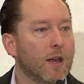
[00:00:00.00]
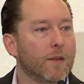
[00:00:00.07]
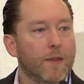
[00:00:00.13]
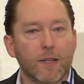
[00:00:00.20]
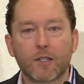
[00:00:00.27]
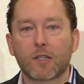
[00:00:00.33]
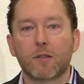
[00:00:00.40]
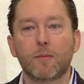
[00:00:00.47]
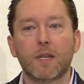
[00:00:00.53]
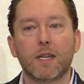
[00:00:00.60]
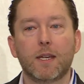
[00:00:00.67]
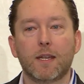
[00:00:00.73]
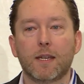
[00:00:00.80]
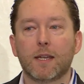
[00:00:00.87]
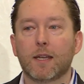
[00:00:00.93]
This, to
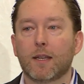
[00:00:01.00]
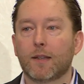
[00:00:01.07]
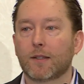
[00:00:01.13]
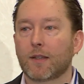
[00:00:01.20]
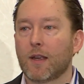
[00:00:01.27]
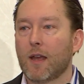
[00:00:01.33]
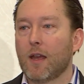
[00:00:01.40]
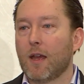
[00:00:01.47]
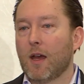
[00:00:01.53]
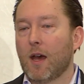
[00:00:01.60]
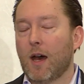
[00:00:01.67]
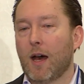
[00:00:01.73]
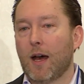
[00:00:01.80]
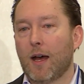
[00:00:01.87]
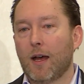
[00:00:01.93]
me, is
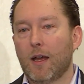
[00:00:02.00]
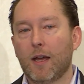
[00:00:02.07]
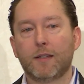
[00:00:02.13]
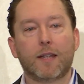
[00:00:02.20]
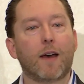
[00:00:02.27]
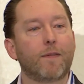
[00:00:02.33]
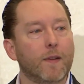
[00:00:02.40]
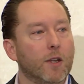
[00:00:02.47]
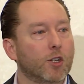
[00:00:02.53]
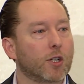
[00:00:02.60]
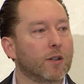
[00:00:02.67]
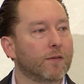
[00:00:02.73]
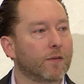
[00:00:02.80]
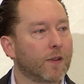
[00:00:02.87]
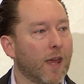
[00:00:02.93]
a definition
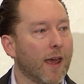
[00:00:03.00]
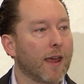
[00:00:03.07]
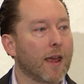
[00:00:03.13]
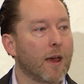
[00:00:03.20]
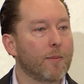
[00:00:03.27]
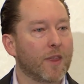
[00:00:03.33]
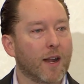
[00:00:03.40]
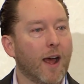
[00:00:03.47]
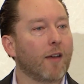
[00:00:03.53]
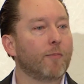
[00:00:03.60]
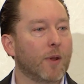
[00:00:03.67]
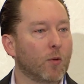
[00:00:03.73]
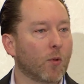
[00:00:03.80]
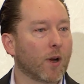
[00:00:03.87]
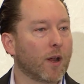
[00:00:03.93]
of KM that I've
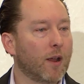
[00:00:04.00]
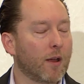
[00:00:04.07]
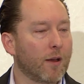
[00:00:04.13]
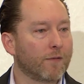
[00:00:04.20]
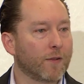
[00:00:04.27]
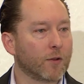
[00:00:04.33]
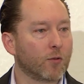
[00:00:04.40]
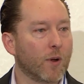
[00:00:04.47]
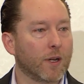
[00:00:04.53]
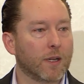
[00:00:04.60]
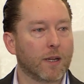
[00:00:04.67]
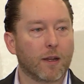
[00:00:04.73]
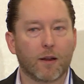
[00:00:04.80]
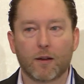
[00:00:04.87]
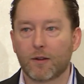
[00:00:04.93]
been working on for 20
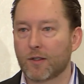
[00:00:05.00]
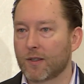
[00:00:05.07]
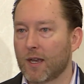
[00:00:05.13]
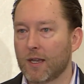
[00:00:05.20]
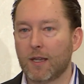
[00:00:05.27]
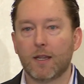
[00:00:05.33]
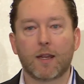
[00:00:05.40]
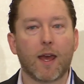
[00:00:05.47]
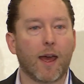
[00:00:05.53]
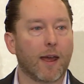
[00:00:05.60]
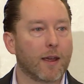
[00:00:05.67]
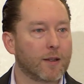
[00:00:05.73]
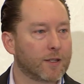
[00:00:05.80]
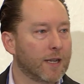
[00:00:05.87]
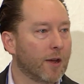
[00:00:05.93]
years, that EK
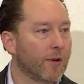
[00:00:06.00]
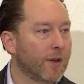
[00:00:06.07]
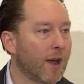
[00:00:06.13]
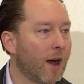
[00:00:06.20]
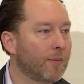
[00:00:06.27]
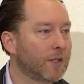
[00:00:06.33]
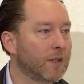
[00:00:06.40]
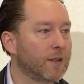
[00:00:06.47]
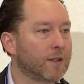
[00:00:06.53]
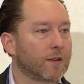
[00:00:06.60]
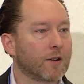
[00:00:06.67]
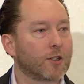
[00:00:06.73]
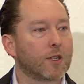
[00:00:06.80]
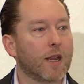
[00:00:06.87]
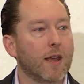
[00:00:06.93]
has now adopted as our
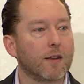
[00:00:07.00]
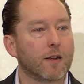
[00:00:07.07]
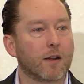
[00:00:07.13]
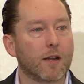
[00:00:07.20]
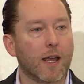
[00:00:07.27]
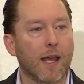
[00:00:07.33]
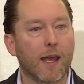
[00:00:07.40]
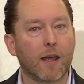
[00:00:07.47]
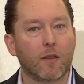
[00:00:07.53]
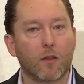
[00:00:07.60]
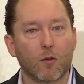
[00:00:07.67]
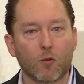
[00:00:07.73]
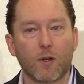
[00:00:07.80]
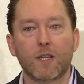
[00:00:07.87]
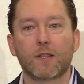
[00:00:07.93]
standard, and
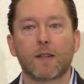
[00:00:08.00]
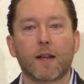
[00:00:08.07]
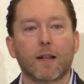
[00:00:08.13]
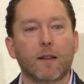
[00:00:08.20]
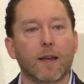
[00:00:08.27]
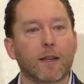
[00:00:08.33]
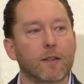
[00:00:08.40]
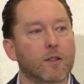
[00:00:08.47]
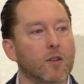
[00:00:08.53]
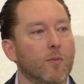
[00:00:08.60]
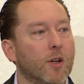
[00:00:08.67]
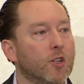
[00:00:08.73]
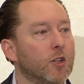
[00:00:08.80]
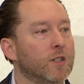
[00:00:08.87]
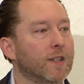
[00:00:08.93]
the reason that I like it so
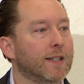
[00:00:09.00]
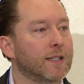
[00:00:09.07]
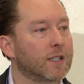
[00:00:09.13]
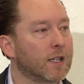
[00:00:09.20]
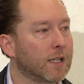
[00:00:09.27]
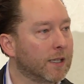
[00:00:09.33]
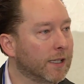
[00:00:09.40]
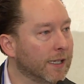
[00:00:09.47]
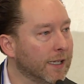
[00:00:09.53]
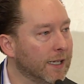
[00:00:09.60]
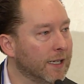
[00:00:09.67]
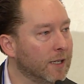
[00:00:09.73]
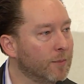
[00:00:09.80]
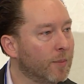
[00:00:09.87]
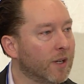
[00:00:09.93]
much is that it's
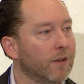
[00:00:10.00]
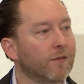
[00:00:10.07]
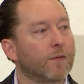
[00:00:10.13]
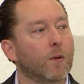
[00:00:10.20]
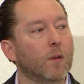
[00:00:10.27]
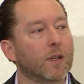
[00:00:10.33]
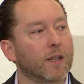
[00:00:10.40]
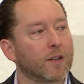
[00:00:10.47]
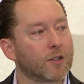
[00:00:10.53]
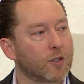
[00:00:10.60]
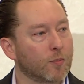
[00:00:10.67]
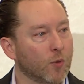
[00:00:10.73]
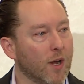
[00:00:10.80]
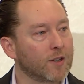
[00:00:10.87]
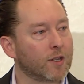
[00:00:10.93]
clean, but it fully
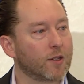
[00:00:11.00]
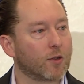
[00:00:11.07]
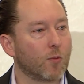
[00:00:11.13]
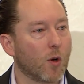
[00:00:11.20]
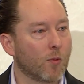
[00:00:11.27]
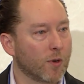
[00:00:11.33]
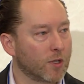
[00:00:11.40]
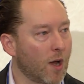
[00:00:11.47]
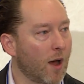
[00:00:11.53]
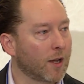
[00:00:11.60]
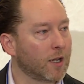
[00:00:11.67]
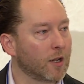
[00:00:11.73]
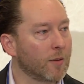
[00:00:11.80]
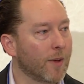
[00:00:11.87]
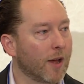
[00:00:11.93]
expresses what we're
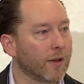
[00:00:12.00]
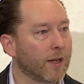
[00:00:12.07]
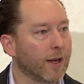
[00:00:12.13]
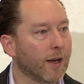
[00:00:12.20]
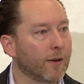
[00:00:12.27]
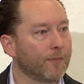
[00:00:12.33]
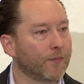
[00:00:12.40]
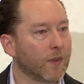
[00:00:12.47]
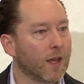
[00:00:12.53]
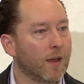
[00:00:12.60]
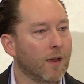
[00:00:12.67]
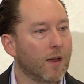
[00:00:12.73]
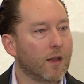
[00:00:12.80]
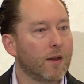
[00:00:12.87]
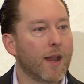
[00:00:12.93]
talking about here.
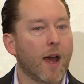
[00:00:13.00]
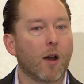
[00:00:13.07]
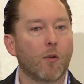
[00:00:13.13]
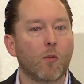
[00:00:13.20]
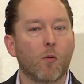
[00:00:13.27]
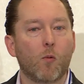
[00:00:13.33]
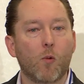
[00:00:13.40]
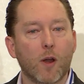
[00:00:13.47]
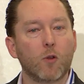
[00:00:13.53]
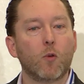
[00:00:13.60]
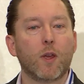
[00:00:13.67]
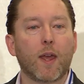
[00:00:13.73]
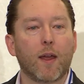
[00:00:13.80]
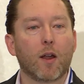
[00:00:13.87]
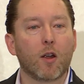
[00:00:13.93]
Now, what do
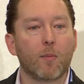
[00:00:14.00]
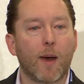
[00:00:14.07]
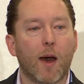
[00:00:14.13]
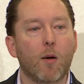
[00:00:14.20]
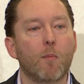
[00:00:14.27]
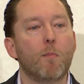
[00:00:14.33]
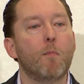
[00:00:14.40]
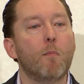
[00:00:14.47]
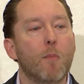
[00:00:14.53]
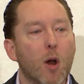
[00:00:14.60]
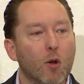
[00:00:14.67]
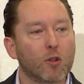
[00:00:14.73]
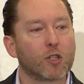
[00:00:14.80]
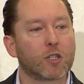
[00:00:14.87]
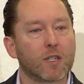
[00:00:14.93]
we care about
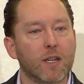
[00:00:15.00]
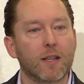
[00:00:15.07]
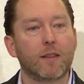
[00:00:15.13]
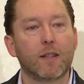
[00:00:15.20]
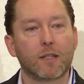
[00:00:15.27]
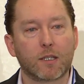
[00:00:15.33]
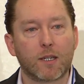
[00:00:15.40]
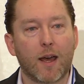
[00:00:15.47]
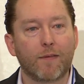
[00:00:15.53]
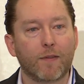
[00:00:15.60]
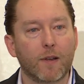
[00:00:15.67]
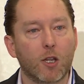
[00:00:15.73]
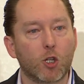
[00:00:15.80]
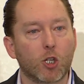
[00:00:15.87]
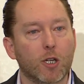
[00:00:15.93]
most in this
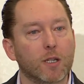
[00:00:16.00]
definition?